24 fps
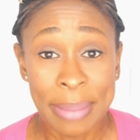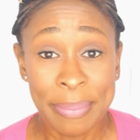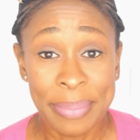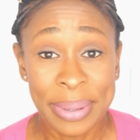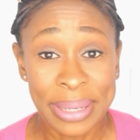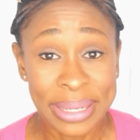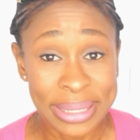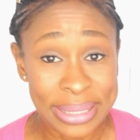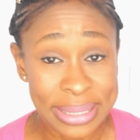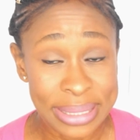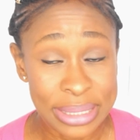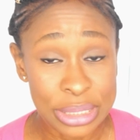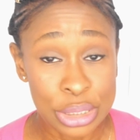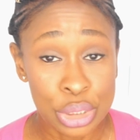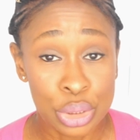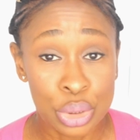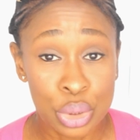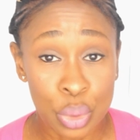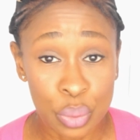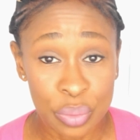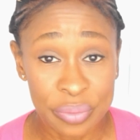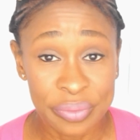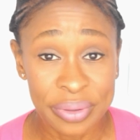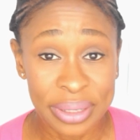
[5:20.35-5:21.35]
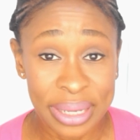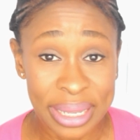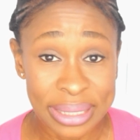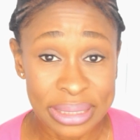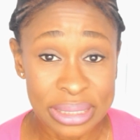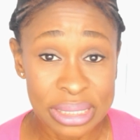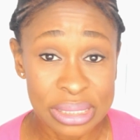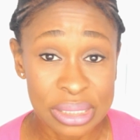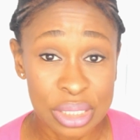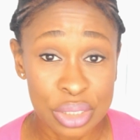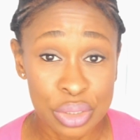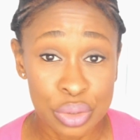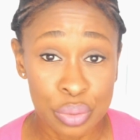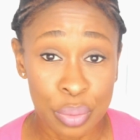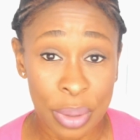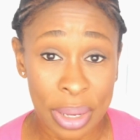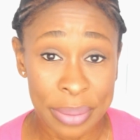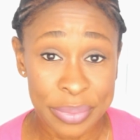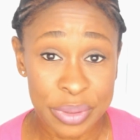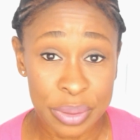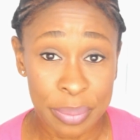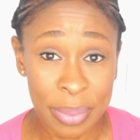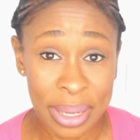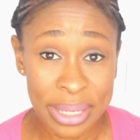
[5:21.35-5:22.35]
please don't forget to
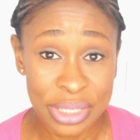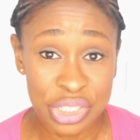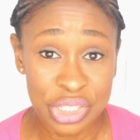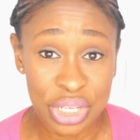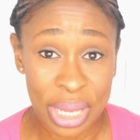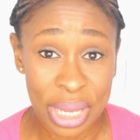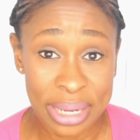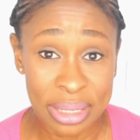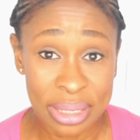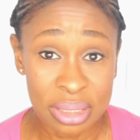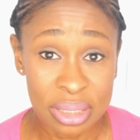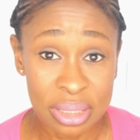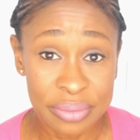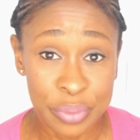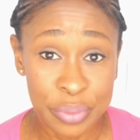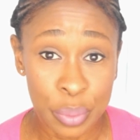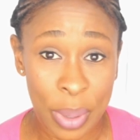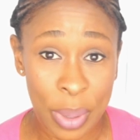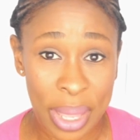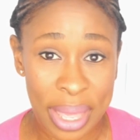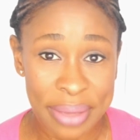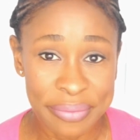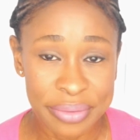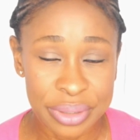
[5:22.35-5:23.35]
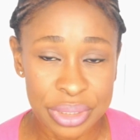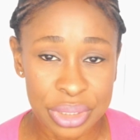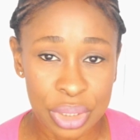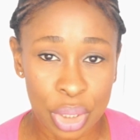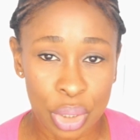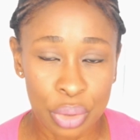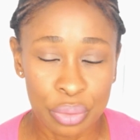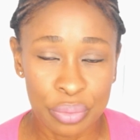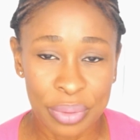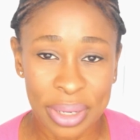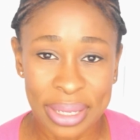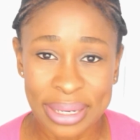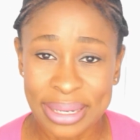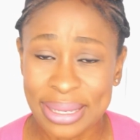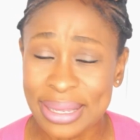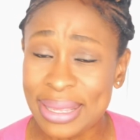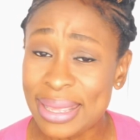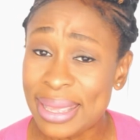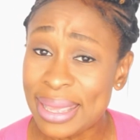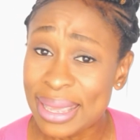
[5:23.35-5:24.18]
subscribe to my channel if you haven't already